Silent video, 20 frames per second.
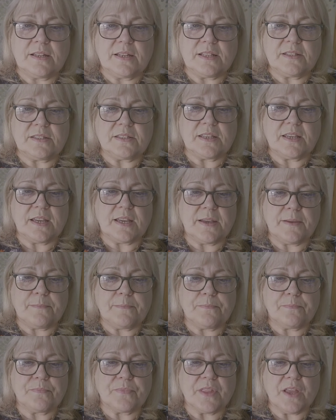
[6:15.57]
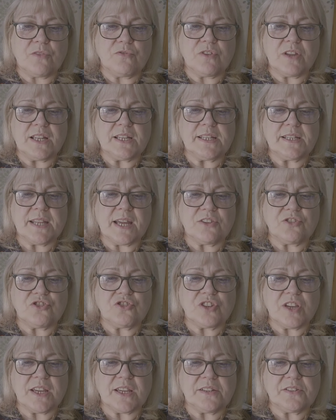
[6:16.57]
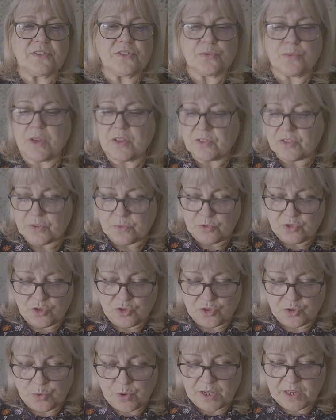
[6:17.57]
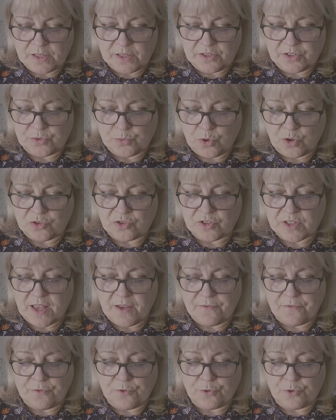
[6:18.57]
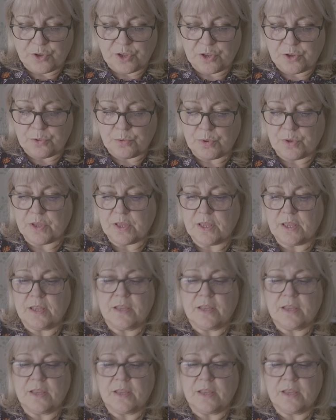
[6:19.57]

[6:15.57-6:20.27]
And it's a really nice shade as well. So I'll just quickly swatch that for you.